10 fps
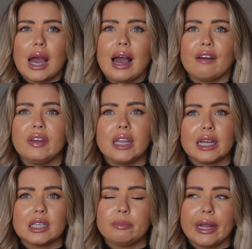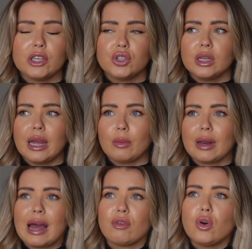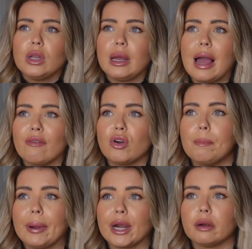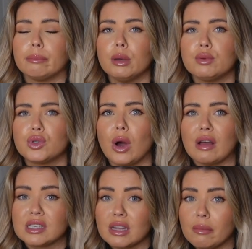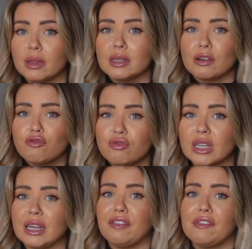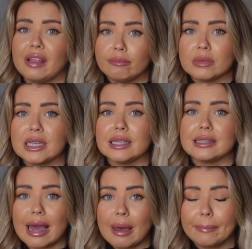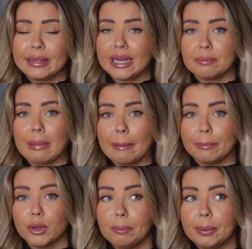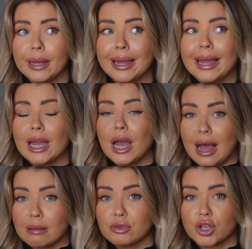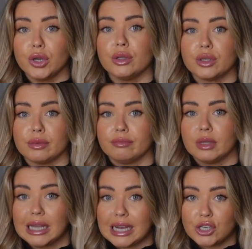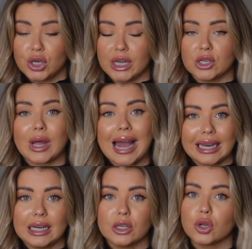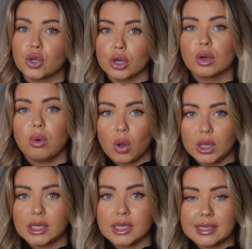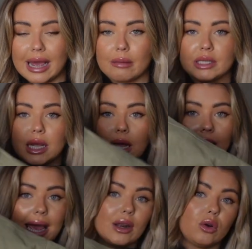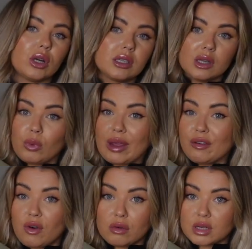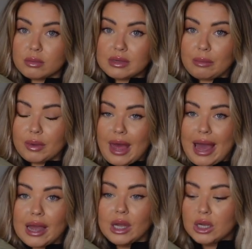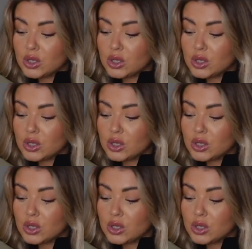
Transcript: I feel like especially like when I've got like, I've got bigger boobs. So if something's a really flimsy zip near my boob, I'm screwed. Literally. So I need good quality zips. And honestly, Whitefox comes in with that.